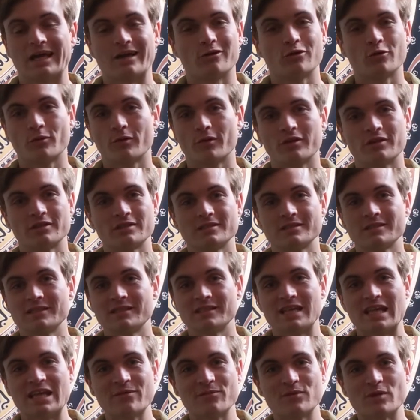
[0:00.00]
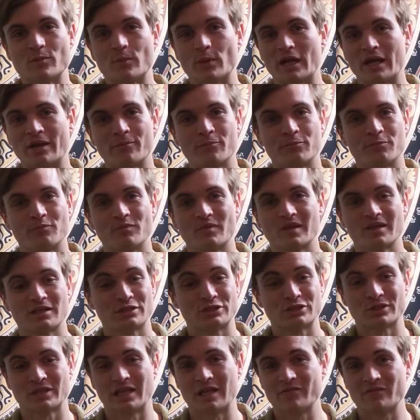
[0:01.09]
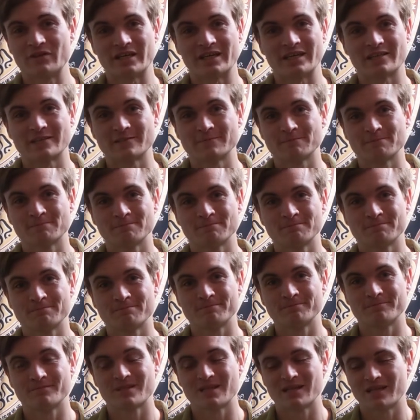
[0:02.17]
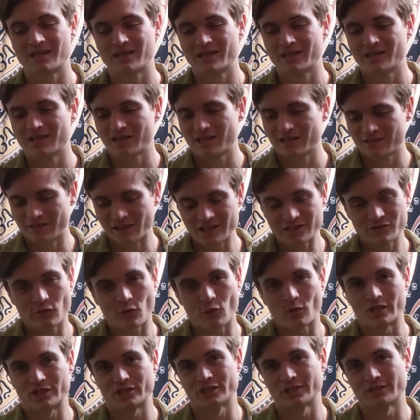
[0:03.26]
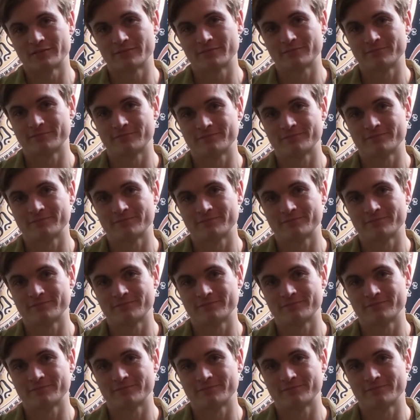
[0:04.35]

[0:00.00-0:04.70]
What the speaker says: know where this is going to take me, but I'm sure loving it. Thanks for watching.